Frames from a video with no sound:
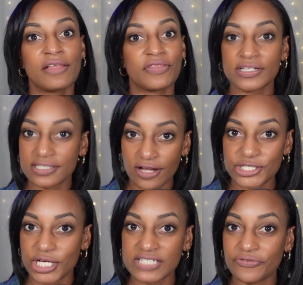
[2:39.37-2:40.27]
that's not
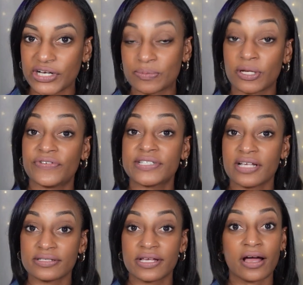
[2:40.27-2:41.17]
chest voice. But if it
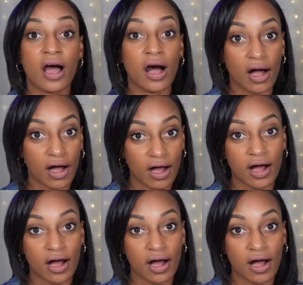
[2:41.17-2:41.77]
sounds like ah,